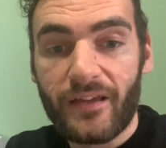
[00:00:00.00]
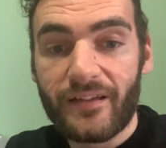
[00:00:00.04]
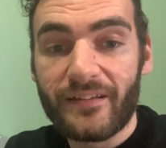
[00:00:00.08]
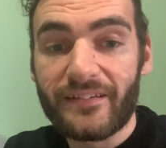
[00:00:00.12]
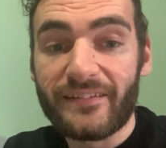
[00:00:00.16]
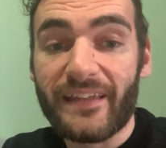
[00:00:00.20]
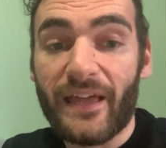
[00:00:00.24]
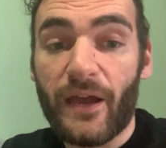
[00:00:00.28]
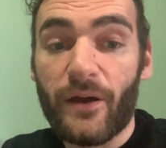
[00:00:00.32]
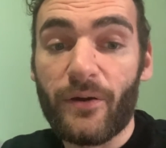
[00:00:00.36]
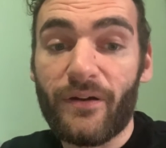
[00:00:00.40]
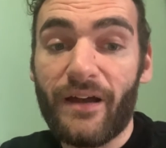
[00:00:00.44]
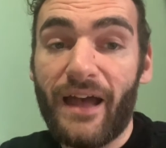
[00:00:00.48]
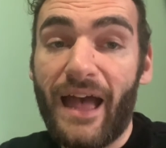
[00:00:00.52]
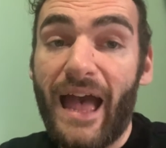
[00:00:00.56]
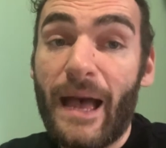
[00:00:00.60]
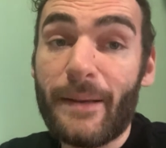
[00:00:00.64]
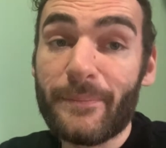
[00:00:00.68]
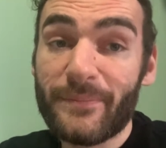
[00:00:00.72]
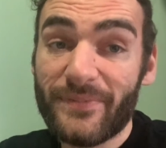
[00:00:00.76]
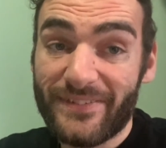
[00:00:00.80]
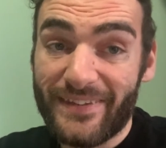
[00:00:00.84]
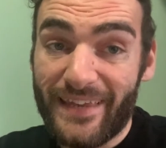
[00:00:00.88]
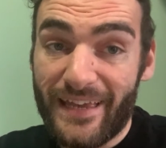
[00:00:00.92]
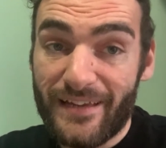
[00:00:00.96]
Now,
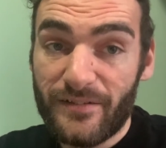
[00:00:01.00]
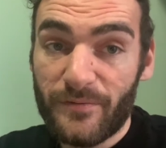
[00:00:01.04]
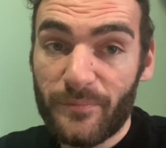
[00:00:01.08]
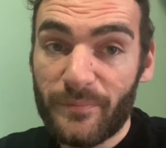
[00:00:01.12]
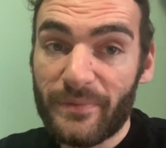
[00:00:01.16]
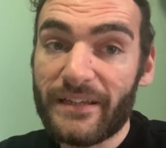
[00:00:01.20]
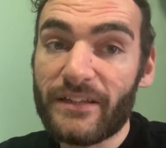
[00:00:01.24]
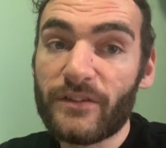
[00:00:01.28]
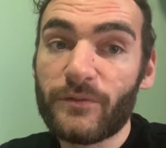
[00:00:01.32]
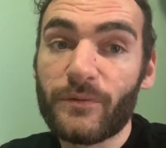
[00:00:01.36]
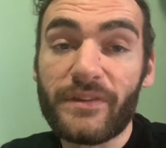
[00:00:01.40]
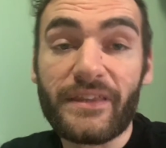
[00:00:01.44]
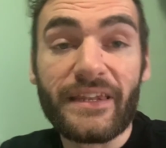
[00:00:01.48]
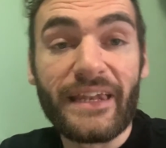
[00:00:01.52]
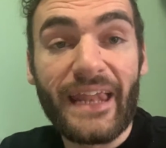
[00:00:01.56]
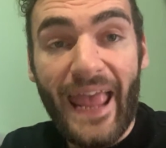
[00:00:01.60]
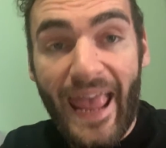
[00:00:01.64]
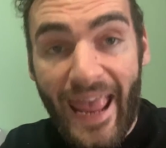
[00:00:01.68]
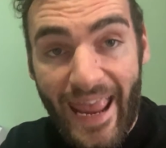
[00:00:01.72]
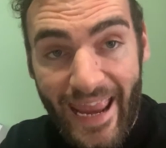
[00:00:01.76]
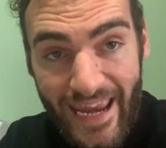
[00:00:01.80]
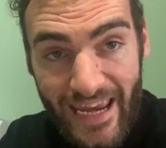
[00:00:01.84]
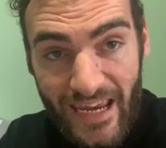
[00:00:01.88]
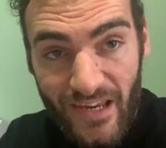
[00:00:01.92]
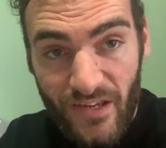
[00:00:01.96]
amser begins with an
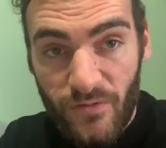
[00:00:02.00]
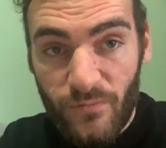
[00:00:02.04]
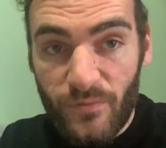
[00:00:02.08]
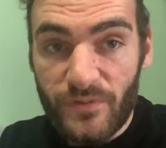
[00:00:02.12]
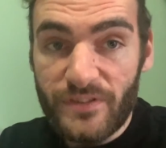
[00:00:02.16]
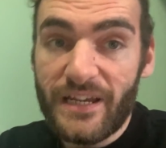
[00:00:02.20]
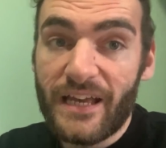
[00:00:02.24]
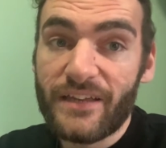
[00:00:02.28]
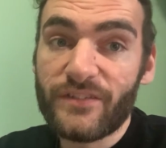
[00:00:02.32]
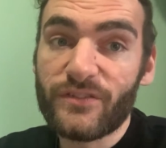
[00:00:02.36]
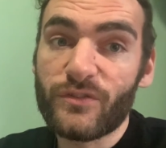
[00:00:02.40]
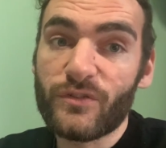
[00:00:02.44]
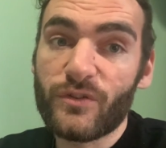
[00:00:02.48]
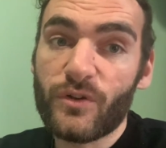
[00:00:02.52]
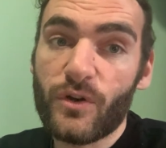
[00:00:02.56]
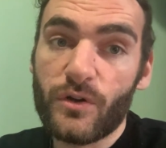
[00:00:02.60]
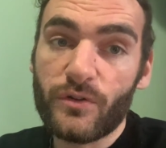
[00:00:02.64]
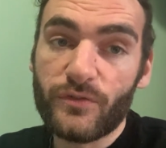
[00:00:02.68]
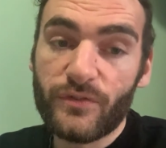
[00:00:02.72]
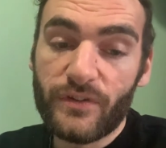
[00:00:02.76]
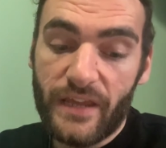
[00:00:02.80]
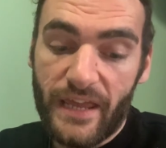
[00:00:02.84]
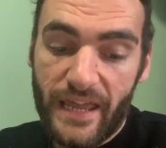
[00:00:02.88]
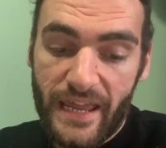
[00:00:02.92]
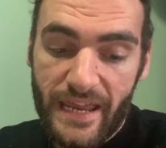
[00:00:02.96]
A, which hasn't
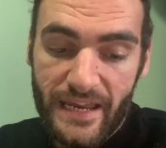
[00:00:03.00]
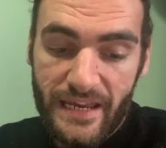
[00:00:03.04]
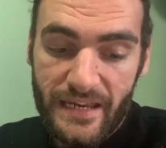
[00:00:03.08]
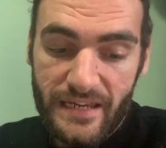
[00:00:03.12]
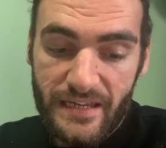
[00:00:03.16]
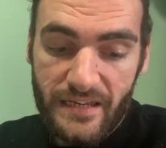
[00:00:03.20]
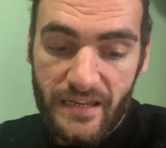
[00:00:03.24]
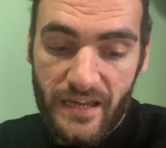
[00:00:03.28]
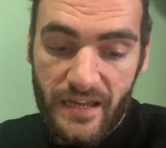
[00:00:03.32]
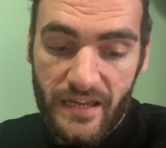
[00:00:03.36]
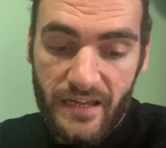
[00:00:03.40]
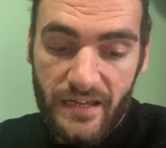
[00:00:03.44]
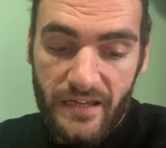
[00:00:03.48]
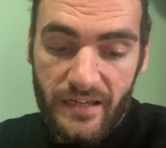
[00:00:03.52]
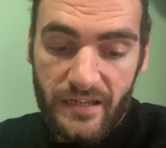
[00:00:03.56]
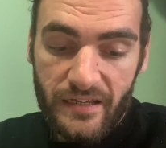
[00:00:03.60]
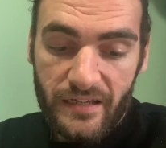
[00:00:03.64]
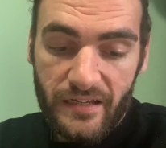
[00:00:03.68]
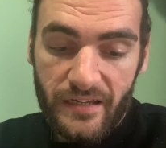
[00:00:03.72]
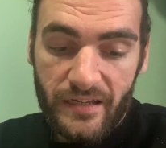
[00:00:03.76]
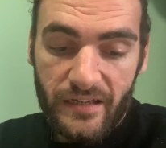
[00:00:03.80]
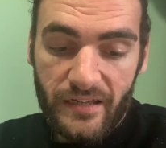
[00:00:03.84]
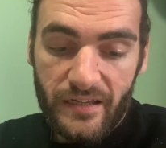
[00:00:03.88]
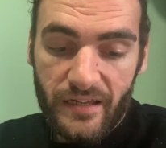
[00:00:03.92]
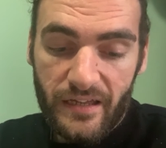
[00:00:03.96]
got a...
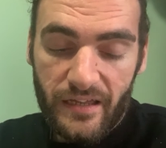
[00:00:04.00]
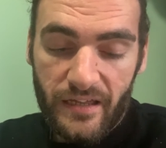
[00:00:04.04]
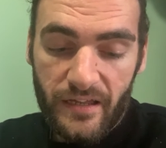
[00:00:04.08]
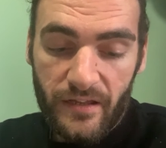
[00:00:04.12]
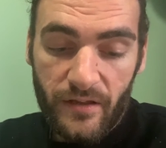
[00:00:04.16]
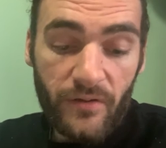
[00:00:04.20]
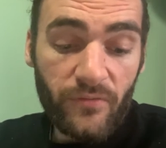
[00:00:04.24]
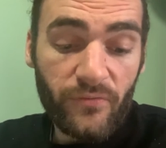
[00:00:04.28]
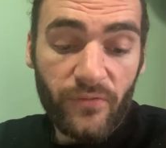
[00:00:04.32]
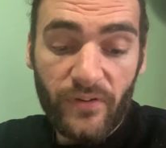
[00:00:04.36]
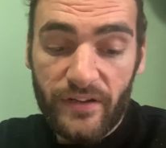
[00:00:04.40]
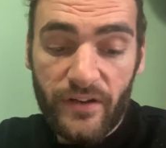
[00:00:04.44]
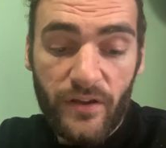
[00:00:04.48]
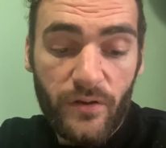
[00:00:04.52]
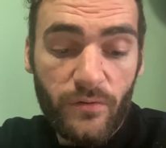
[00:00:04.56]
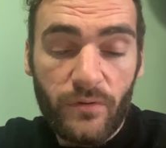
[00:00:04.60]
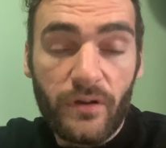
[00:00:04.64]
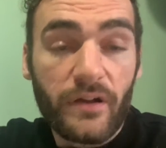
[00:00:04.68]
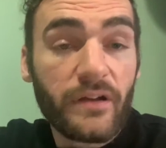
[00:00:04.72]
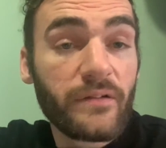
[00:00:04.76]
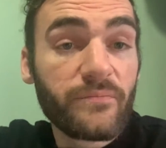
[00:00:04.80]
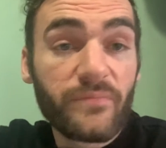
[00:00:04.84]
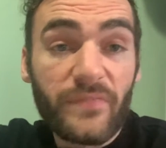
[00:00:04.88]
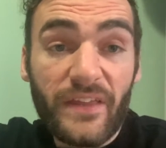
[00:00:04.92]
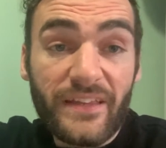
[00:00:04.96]
in fact, no,
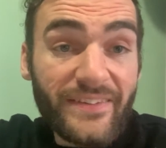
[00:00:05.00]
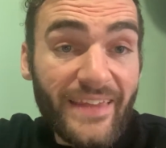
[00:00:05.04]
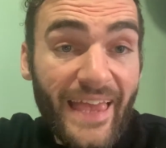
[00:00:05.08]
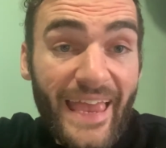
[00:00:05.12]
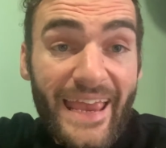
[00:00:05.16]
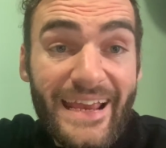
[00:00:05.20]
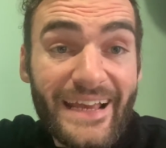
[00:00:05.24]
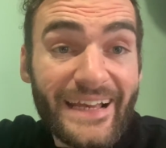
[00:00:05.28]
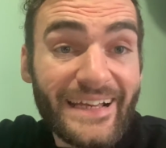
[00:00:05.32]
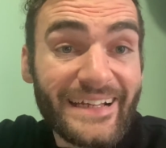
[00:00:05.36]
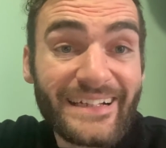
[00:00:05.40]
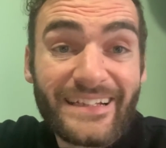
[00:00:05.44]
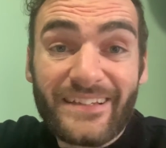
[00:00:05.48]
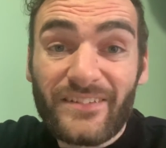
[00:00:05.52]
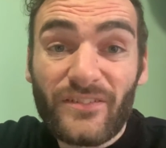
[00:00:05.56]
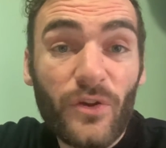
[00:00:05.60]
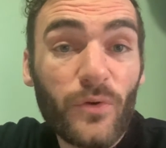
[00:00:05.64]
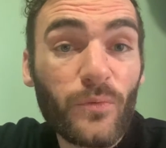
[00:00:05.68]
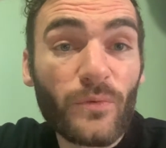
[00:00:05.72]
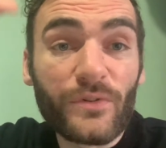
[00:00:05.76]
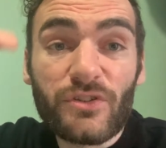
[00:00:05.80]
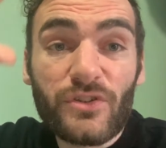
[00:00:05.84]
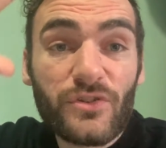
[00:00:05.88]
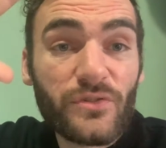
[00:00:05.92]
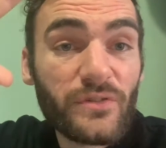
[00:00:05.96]
it's eich, so it
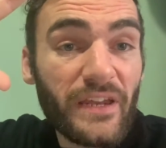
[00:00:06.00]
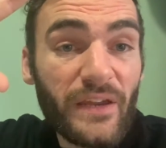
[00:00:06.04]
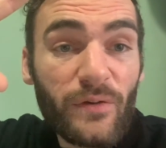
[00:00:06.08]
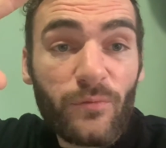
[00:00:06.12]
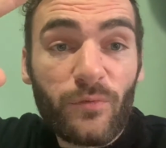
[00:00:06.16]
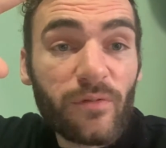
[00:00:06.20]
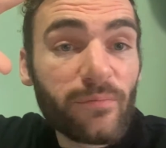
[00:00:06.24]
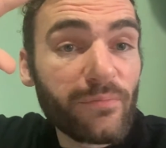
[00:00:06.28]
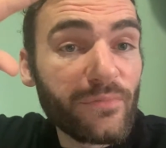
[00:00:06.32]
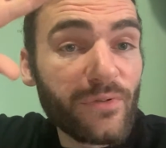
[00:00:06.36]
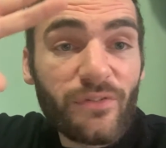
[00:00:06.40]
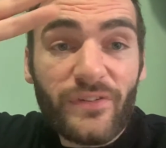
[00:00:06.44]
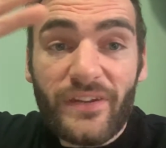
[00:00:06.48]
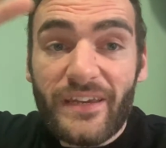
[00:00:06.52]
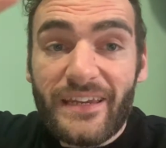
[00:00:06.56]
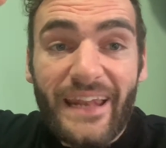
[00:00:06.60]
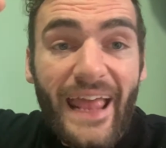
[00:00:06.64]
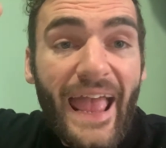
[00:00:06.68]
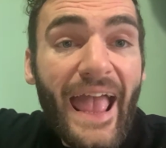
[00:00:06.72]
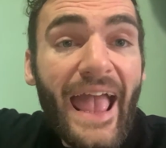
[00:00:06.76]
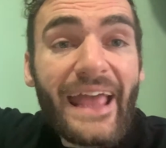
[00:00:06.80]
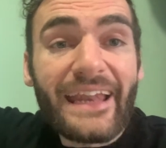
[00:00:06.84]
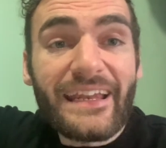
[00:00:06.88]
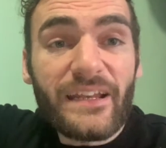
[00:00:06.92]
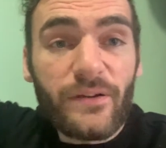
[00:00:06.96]
wouldn't mutate
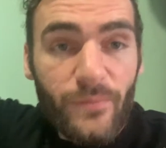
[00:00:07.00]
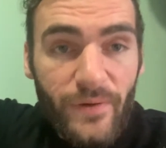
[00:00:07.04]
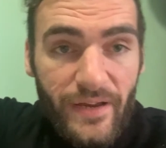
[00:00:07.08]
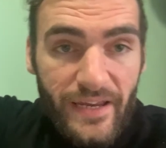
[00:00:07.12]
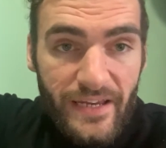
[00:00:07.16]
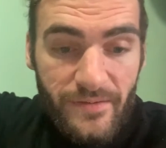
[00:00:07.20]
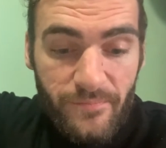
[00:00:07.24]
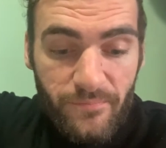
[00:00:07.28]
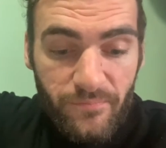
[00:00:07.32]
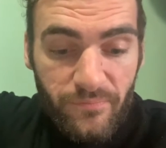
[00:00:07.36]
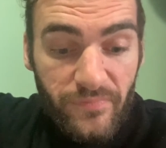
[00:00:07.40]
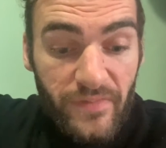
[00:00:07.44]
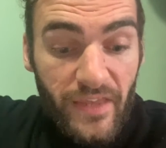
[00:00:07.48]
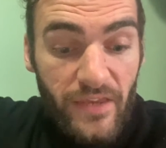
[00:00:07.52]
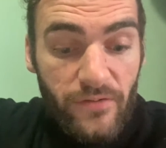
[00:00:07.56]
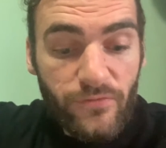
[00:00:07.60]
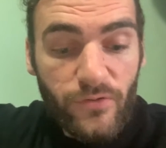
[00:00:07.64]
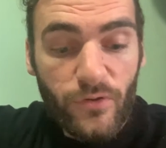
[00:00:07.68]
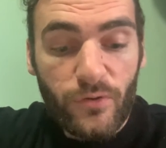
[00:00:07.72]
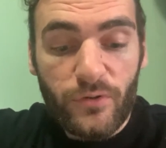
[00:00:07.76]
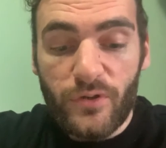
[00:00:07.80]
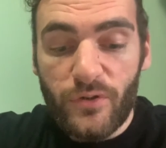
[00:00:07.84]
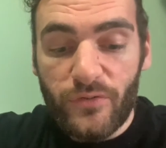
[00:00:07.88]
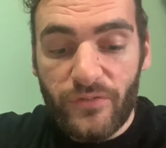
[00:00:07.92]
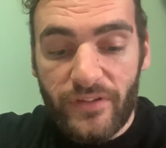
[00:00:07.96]
anyway. If
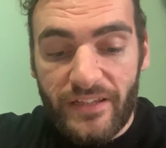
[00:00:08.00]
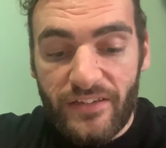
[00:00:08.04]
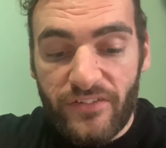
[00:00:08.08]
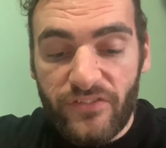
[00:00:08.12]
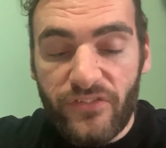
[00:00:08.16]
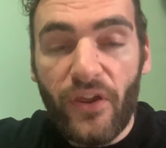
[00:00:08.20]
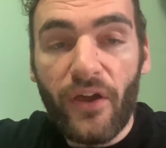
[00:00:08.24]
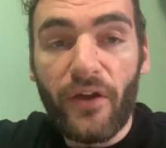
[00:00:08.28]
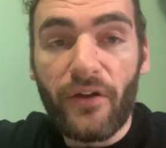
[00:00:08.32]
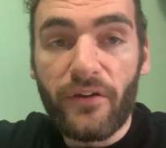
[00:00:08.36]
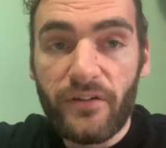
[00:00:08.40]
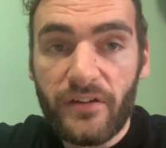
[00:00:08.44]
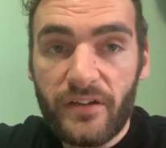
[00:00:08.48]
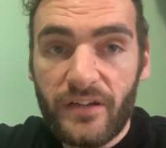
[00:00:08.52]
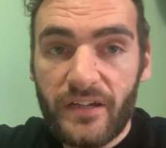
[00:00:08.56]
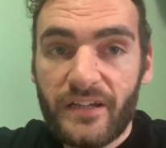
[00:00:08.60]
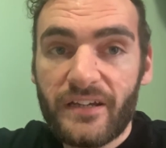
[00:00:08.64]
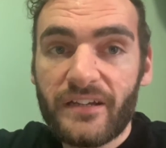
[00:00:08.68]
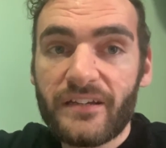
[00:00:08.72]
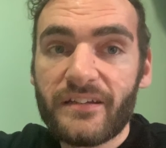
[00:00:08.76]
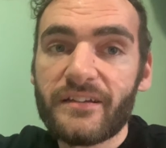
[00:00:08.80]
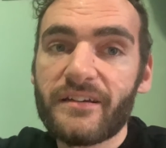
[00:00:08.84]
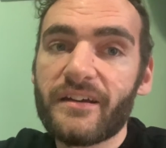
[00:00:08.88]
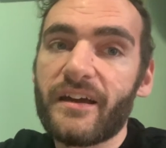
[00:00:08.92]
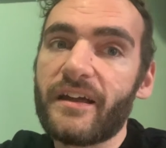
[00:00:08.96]
you're using de,
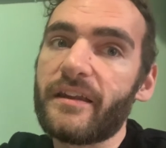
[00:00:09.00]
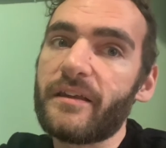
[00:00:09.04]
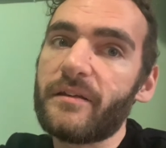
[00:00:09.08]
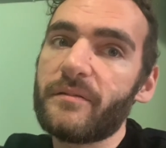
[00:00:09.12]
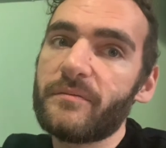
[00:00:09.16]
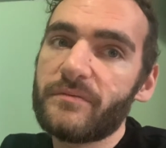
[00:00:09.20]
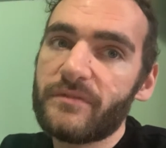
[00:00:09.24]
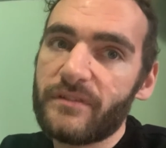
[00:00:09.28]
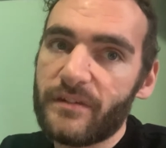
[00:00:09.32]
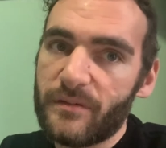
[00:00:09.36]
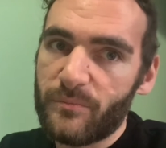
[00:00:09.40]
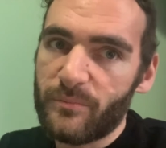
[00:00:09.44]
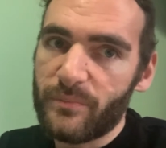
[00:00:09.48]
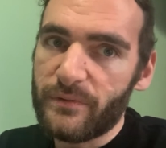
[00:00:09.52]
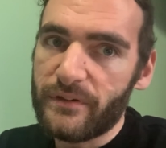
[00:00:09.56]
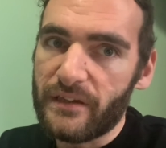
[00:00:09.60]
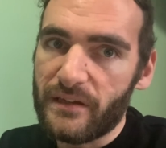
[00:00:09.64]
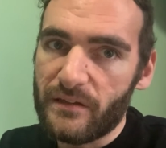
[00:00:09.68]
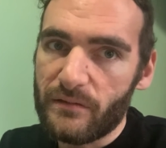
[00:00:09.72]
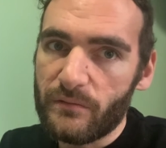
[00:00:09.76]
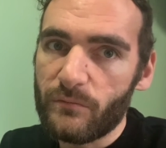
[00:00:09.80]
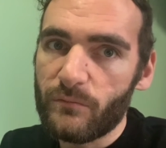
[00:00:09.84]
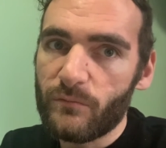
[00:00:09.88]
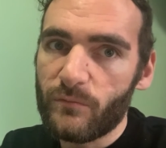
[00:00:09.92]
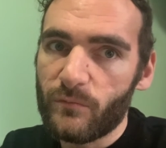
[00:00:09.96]
and it did
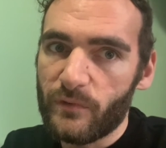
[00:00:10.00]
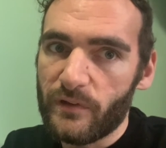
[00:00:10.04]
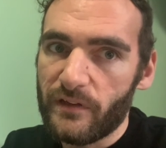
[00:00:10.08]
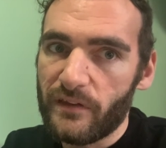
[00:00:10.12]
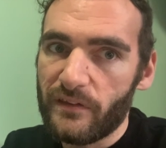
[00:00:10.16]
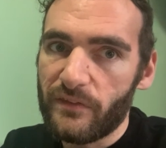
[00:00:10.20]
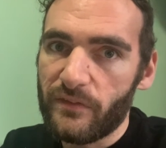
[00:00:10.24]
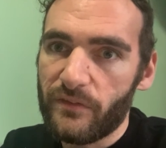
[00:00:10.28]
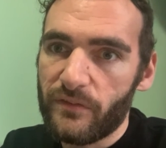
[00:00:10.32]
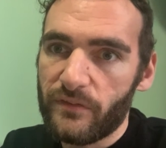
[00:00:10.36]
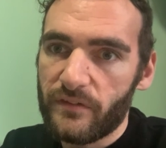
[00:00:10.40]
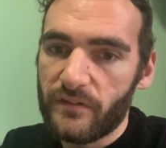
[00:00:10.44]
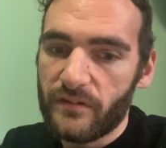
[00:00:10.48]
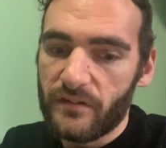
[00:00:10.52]
begin with